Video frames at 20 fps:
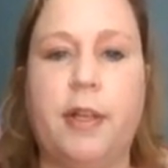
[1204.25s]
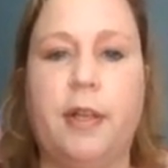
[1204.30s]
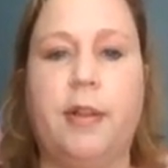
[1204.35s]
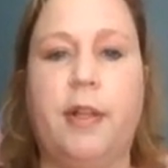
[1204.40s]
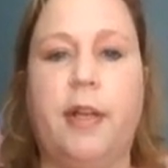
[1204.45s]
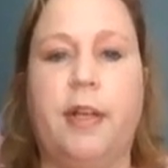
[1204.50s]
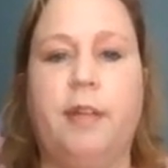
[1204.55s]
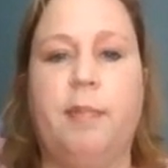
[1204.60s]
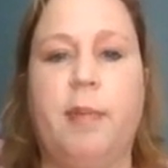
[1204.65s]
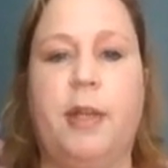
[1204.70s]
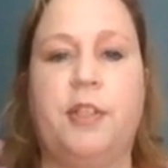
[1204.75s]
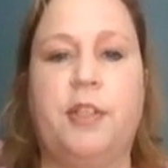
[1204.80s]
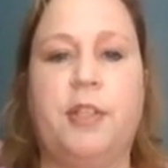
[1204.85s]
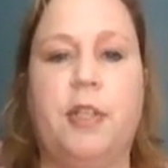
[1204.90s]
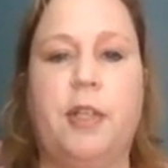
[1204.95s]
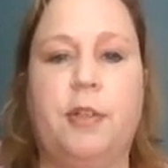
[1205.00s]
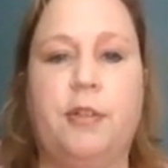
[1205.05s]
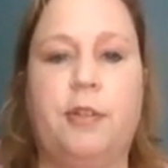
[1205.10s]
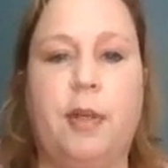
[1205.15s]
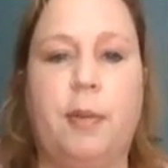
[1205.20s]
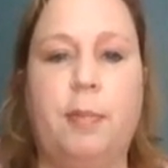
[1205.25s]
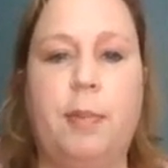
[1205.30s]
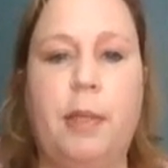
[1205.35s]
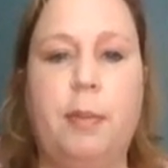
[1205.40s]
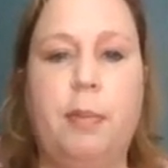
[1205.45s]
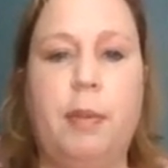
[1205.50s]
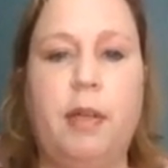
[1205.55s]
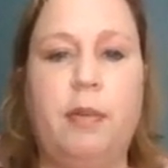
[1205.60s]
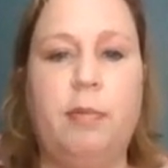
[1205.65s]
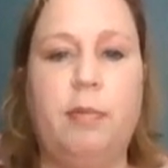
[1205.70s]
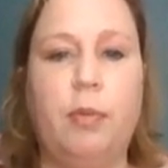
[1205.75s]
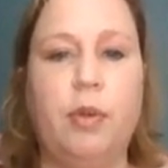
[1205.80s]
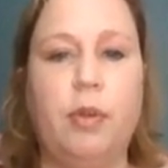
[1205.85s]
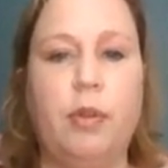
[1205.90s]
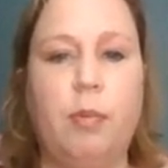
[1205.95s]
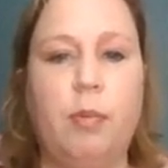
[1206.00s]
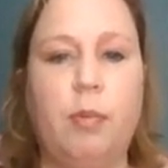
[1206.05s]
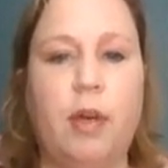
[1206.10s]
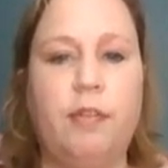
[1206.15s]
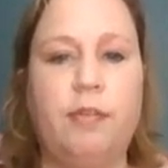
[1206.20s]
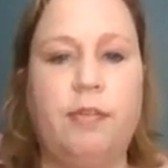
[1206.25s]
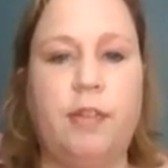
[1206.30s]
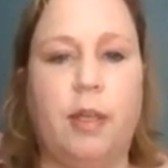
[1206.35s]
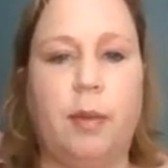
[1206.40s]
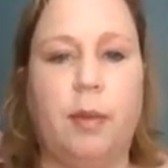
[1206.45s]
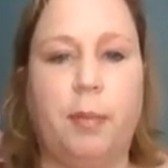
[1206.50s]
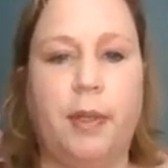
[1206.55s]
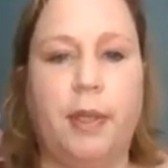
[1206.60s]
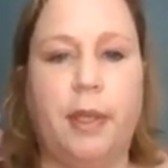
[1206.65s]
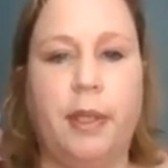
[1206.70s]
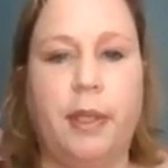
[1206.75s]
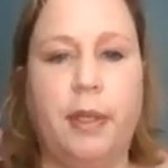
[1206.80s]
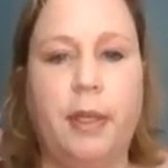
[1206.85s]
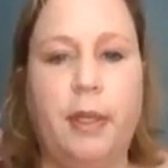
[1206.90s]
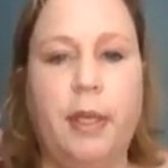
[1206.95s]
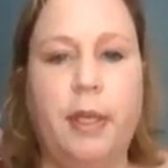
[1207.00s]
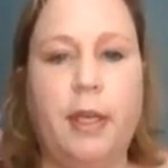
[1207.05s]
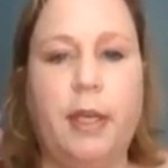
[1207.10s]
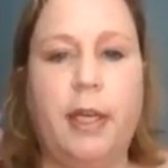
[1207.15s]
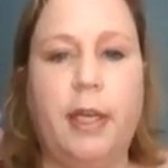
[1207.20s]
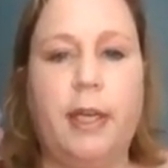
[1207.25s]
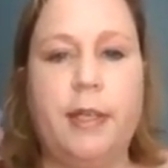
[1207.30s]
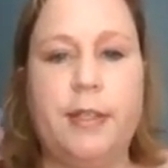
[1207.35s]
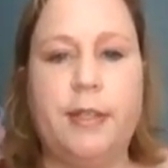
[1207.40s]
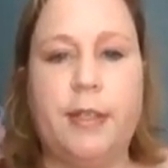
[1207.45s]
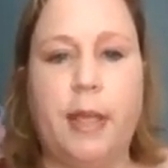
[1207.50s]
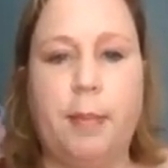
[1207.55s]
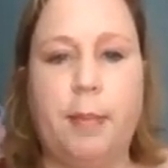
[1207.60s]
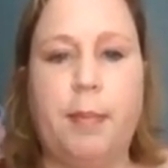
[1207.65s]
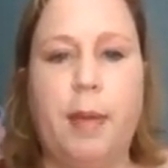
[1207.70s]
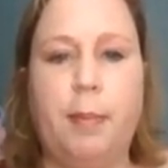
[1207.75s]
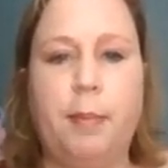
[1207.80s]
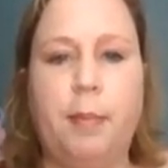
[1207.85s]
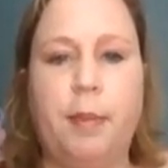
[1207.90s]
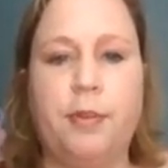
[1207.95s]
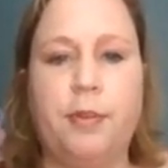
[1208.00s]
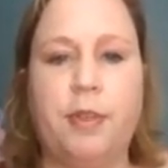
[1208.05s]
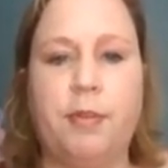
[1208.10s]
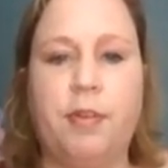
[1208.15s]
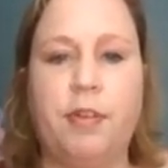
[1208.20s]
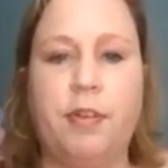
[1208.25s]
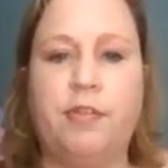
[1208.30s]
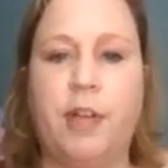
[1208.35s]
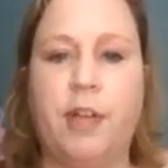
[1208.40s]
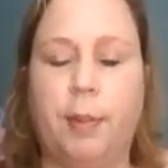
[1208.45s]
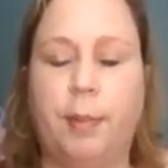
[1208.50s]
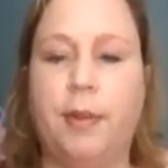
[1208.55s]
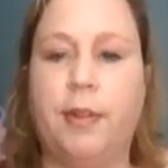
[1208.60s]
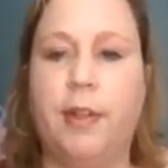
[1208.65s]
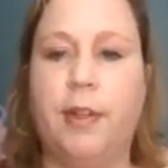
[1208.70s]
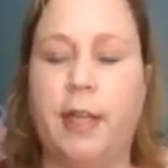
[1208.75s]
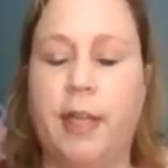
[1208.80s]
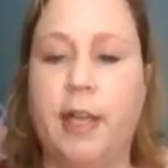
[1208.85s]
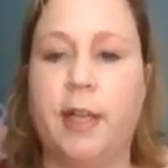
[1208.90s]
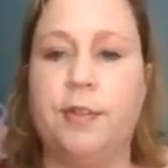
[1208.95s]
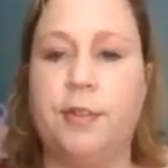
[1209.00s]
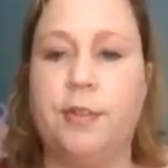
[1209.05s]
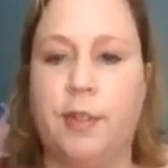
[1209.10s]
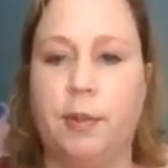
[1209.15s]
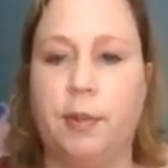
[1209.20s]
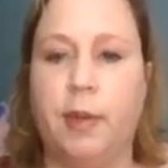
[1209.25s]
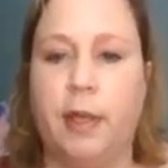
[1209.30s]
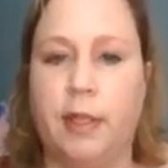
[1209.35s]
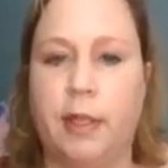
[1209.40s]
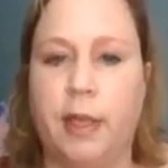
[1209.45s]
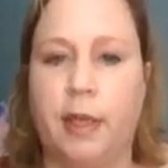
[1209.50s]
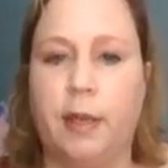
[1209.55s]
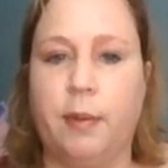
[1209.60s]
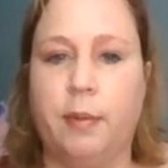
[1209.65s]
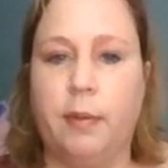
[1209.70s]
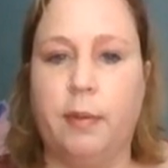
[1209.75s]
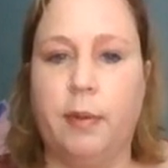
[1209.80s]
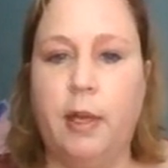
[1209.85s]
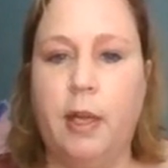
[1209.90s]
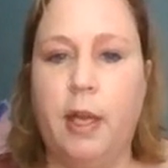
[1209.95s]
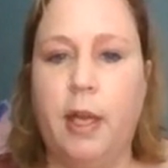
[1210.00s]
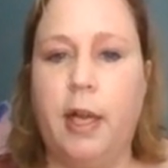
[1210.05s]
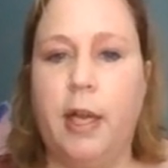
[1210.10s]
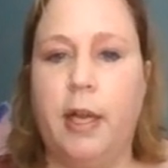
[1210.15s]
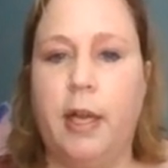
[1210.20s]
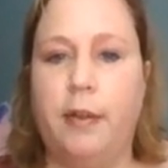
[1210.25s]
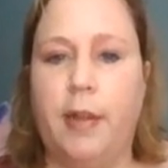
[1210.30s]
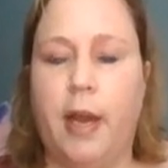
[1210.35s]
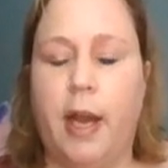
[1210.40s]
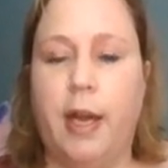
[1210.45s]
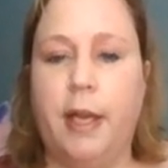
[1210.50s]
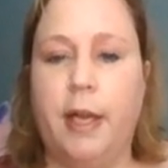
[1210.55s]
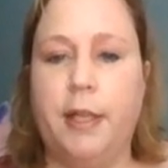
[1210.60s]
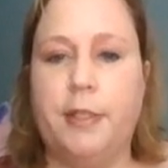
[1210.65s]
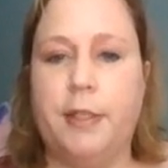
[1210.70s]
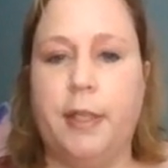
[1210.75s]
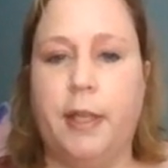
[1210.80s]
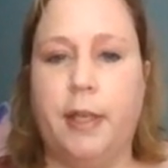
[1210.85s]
there that I've mentioned is some people have more than one family, and some members of their family they can't see right now, and that's